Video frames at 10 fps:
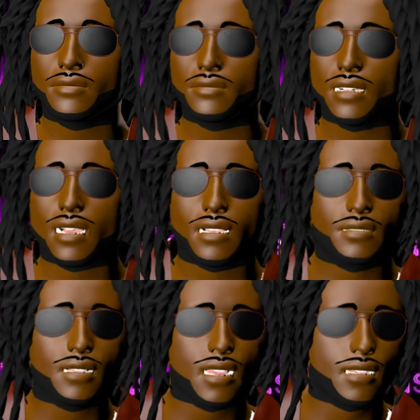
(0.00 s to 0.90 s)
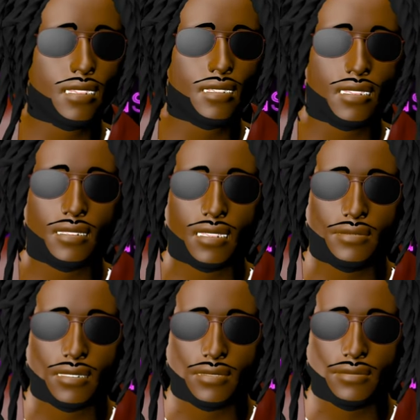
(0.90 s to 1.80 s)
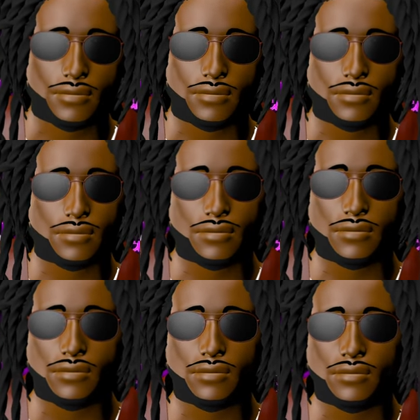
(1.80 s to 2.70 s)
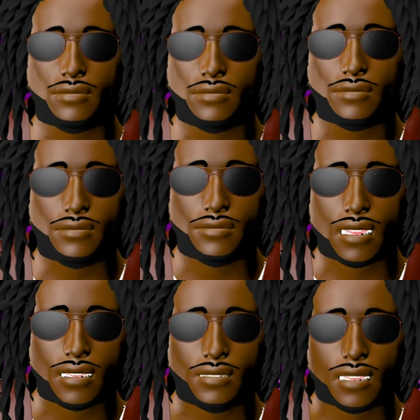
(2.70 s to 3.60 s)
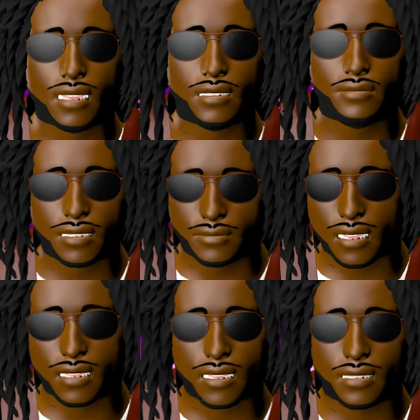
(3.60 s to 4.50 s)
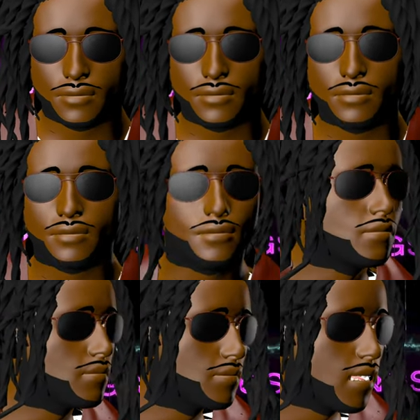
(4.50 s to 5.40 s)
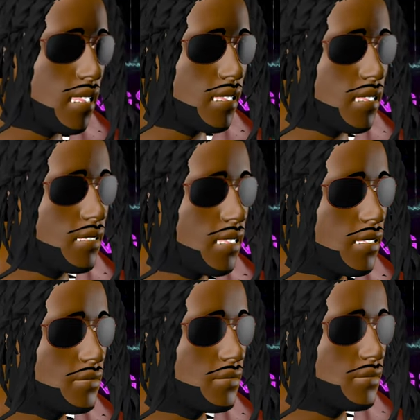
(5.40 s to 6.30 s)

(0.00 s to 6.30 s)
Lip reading: you do this more than one time. So you develop a pattern. So I want to know